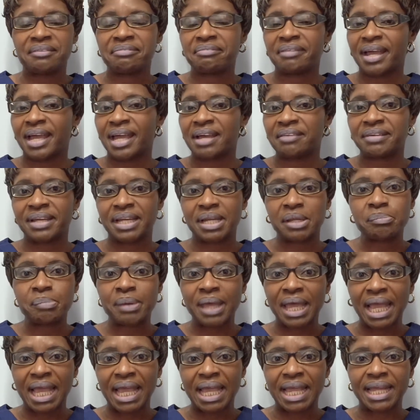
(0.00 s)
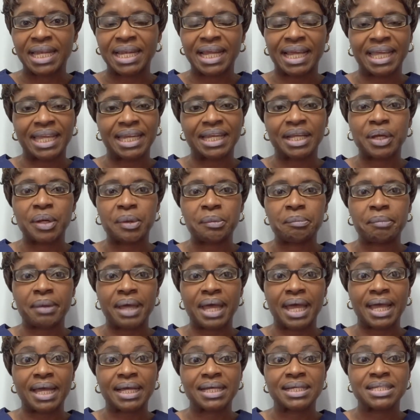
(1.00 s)
If I have any pain, I can come
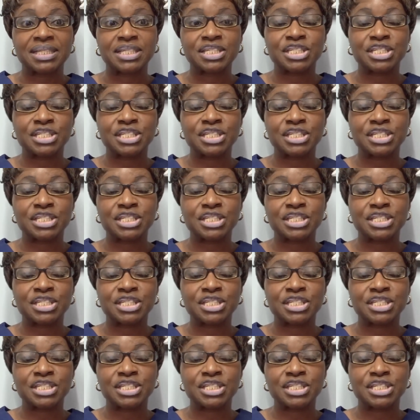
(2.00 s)
back.